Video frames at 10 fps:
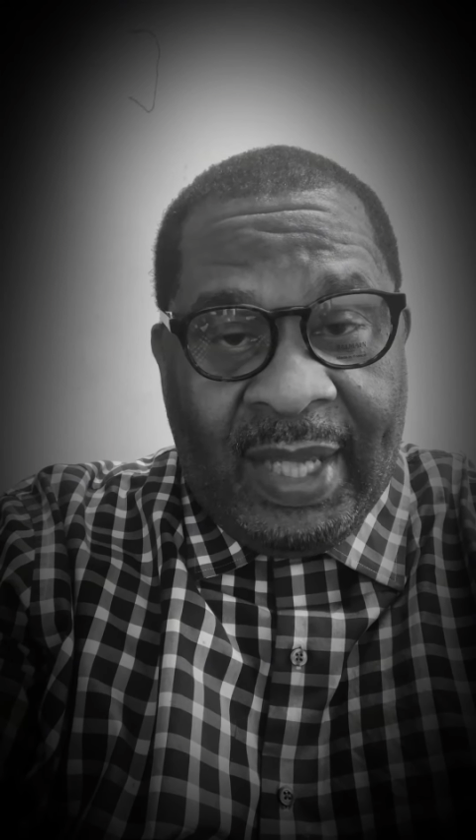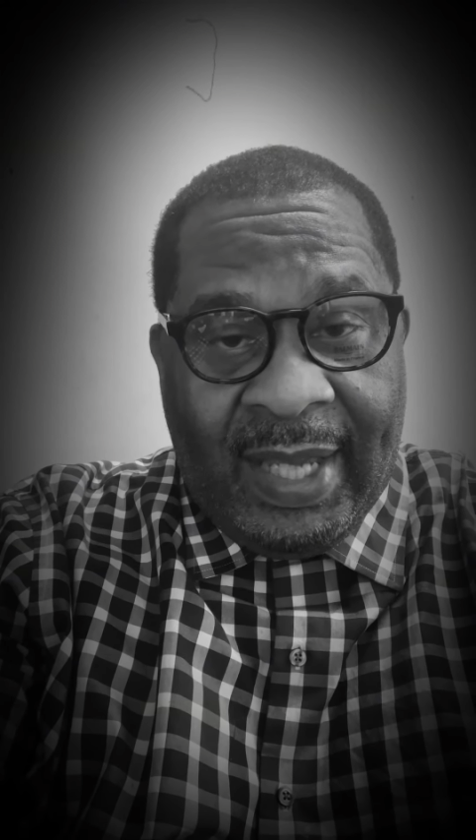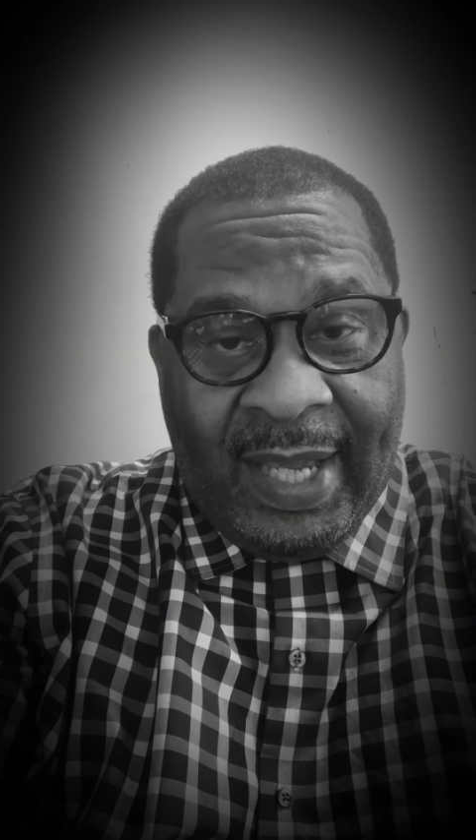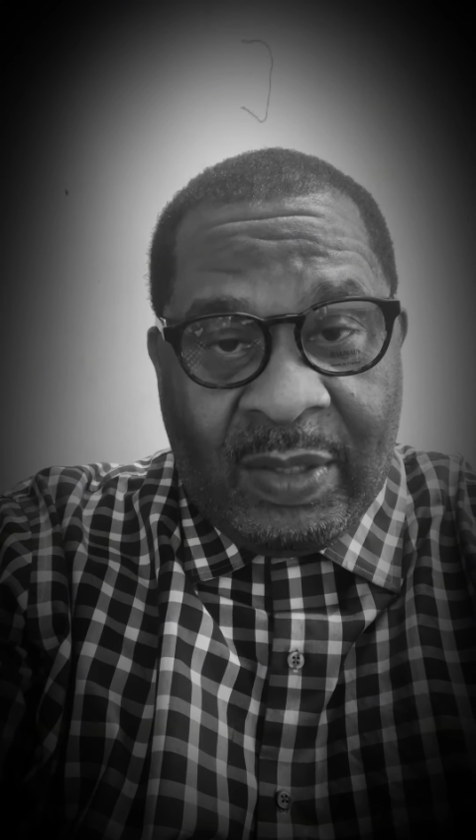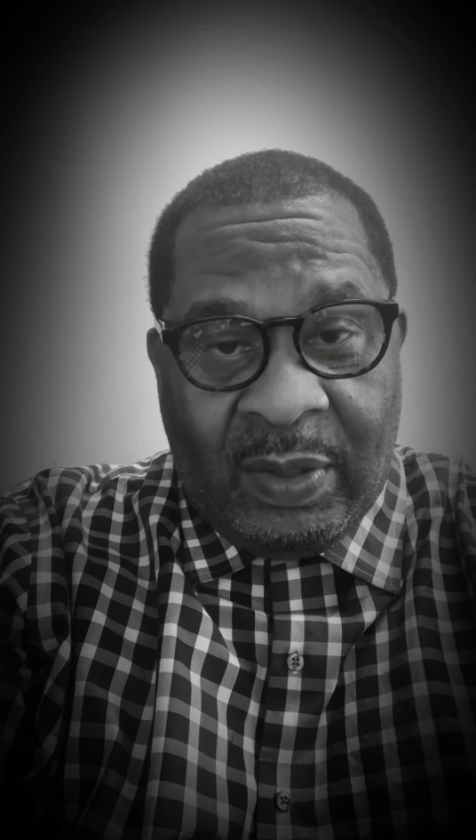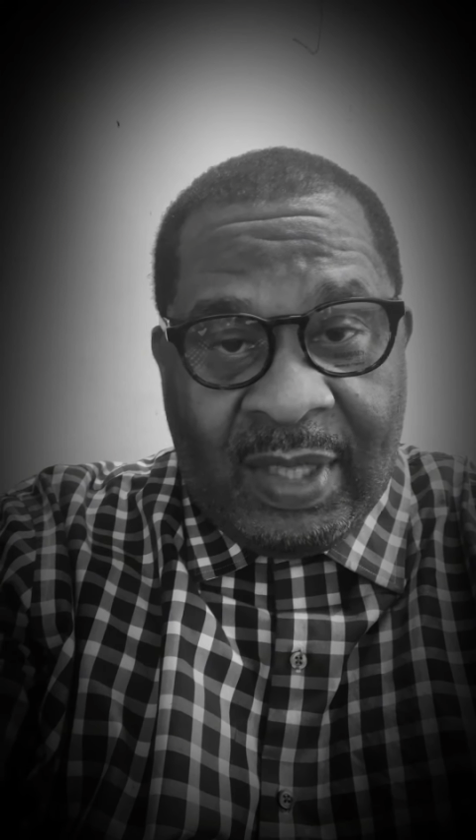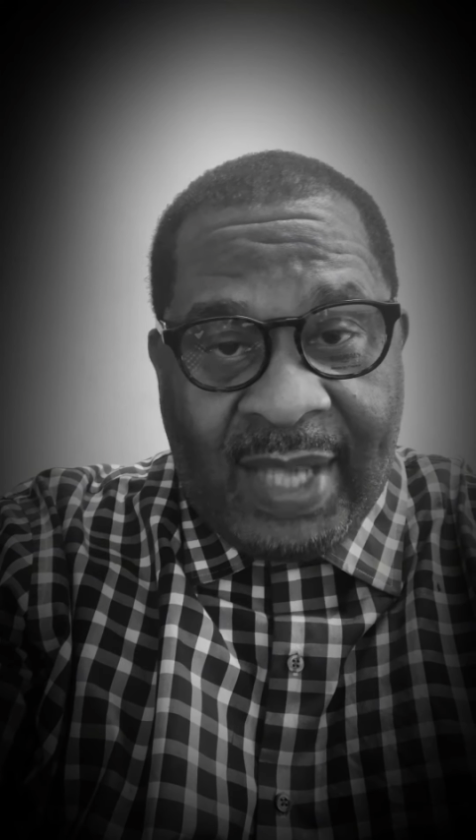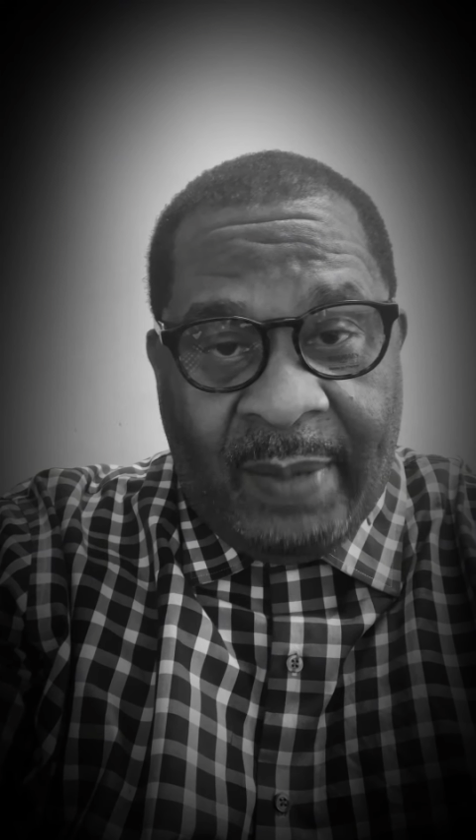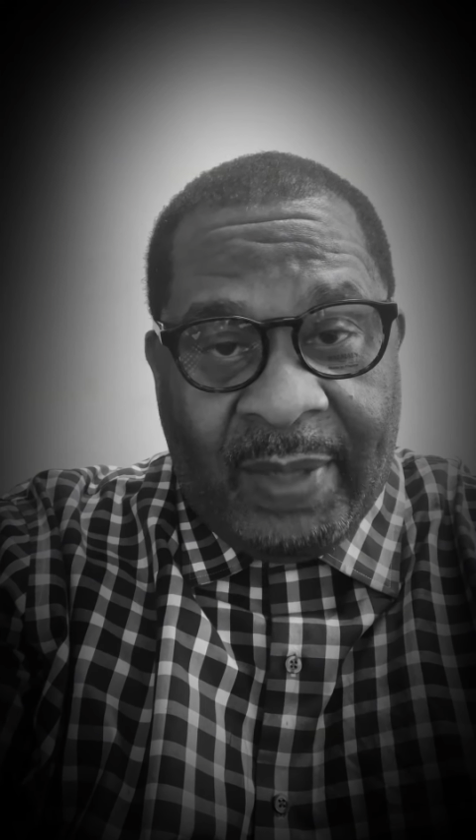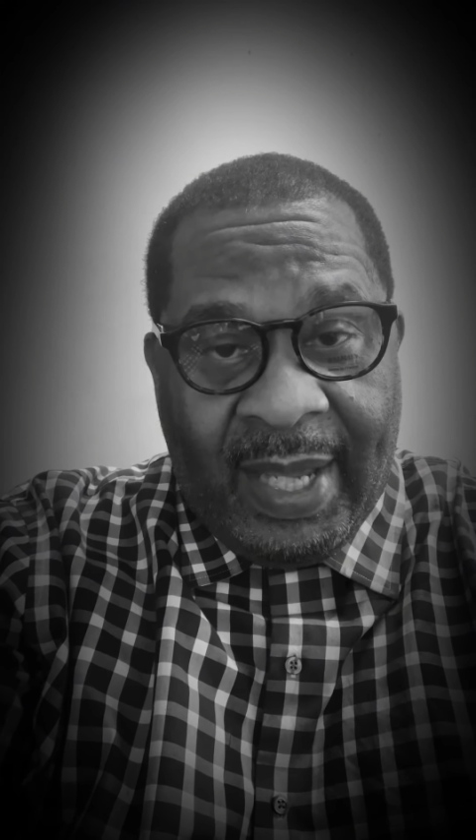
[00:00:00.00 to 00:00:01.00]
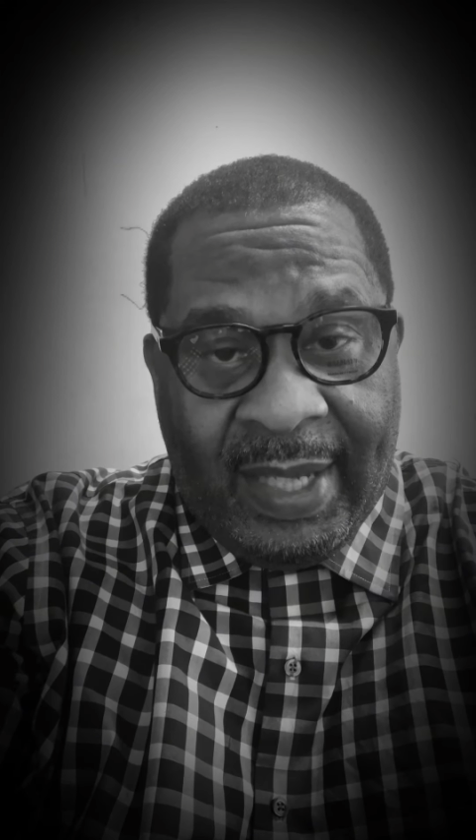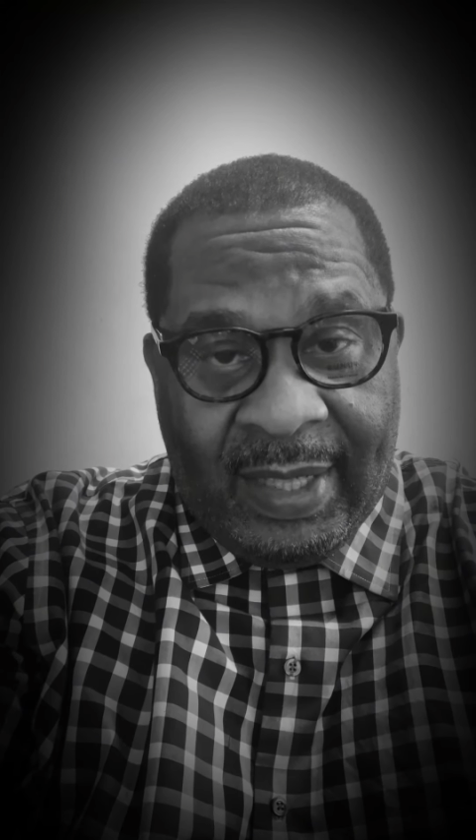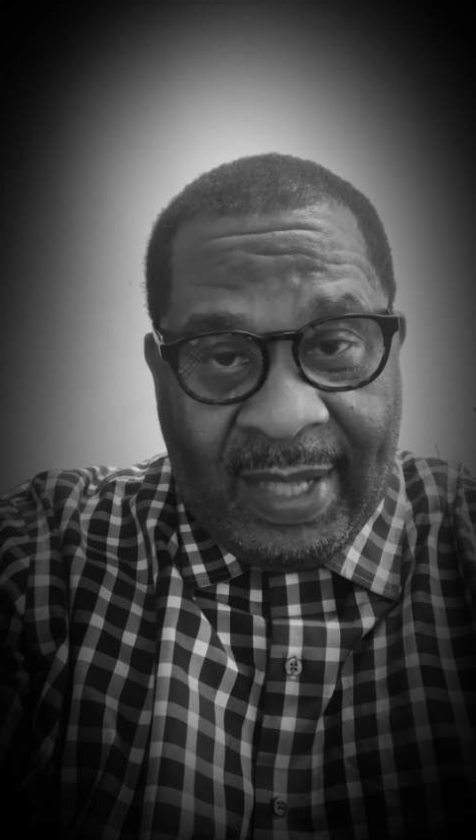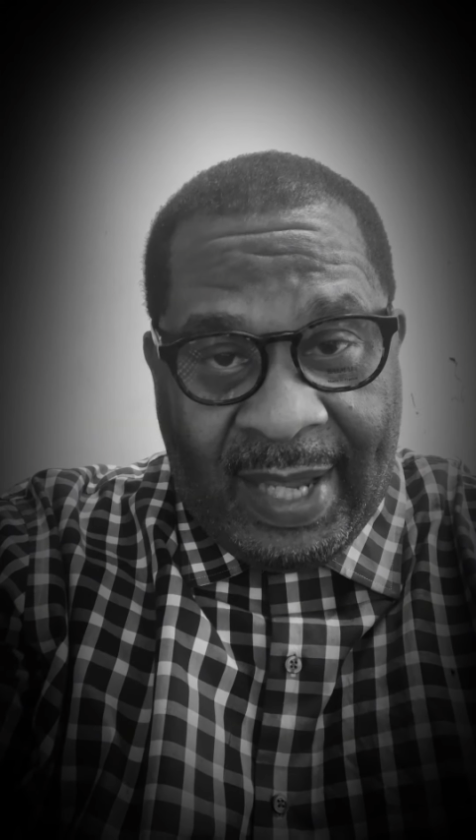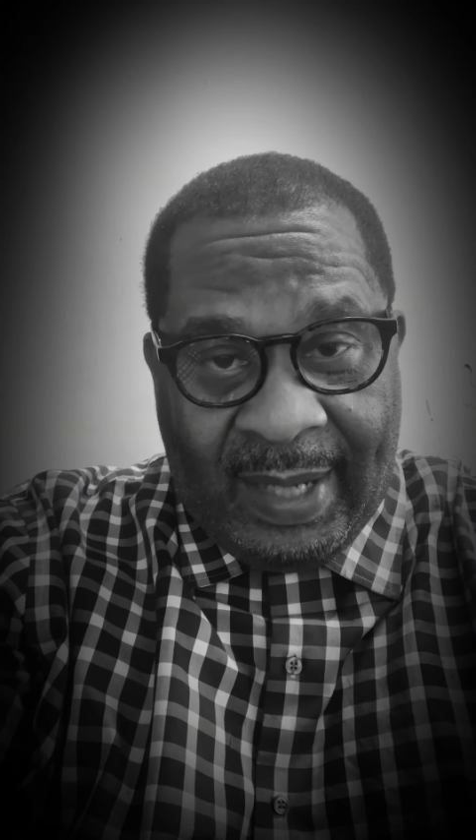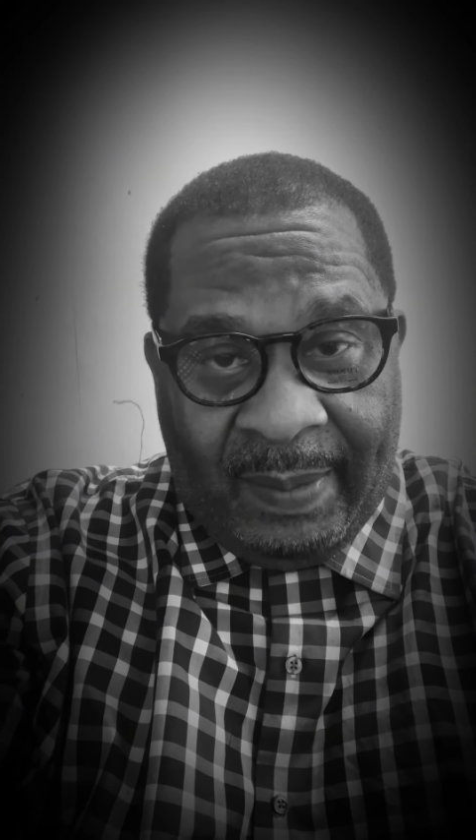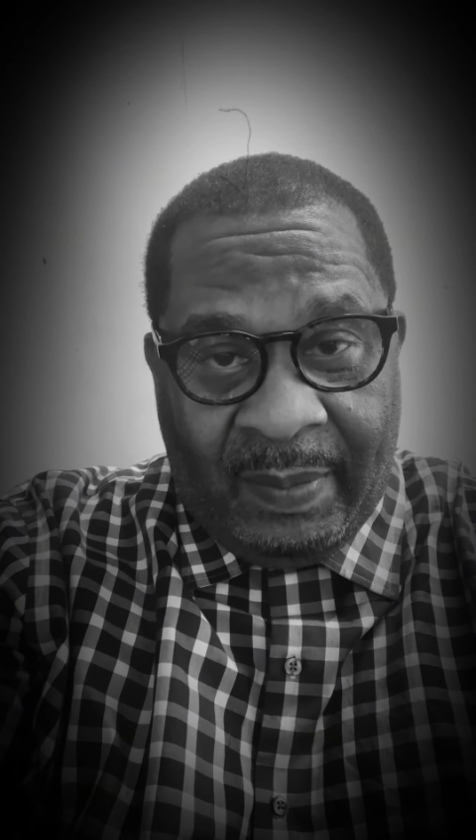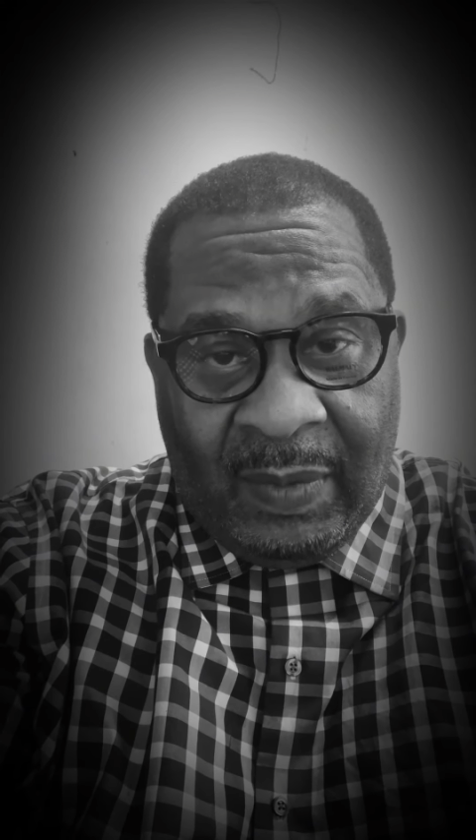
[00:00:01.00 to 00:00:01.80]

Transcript: can to the table that had a name.